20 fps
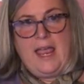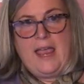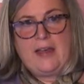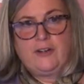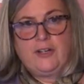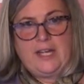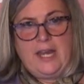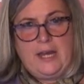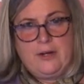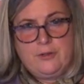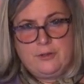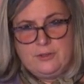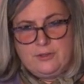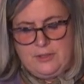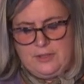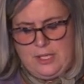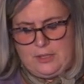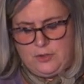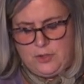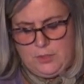and
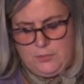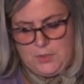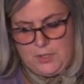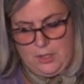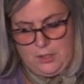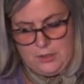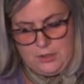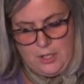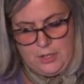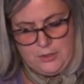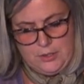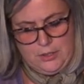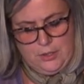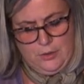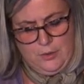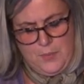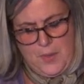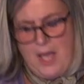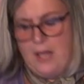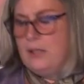aggregators that Chip's going to talk to
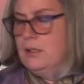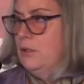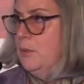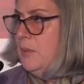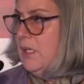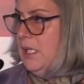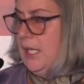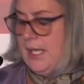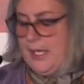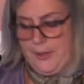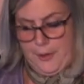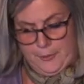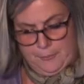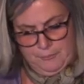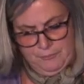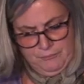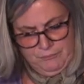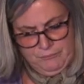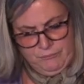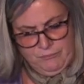you about a little bit later.
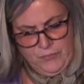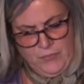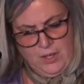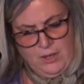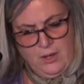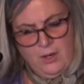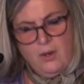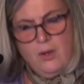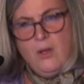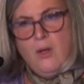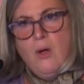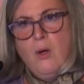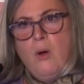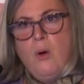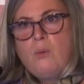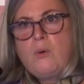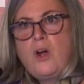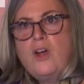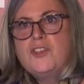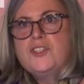
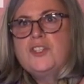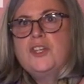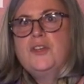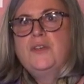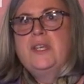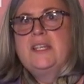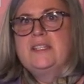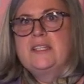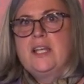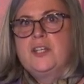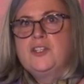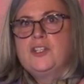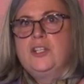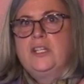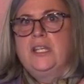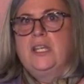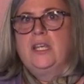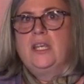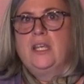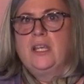We're also
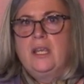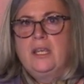intentionally